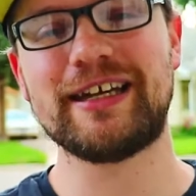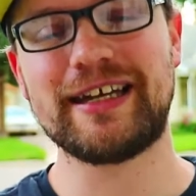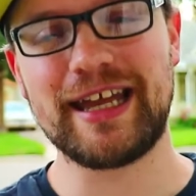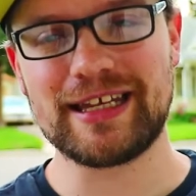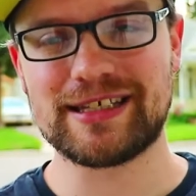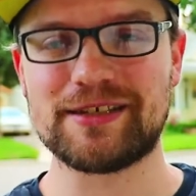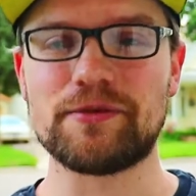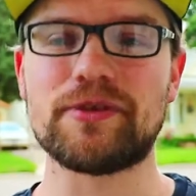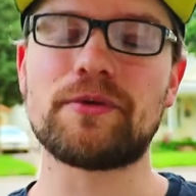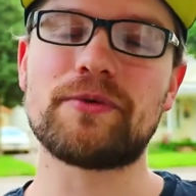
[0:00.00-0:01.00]

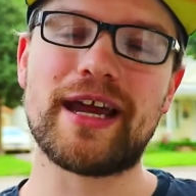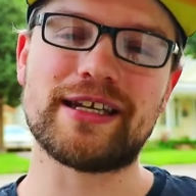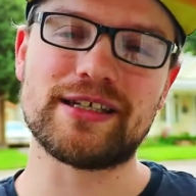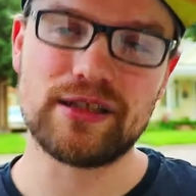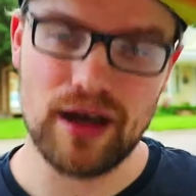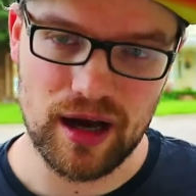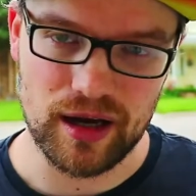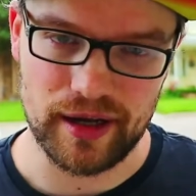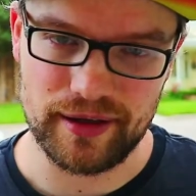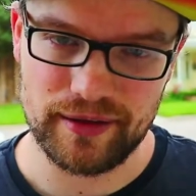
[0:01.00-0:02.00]
against the Red
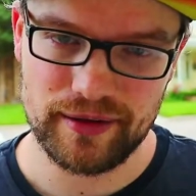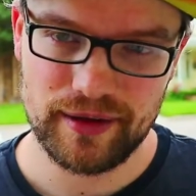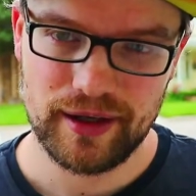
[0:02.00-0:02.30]
Dawn.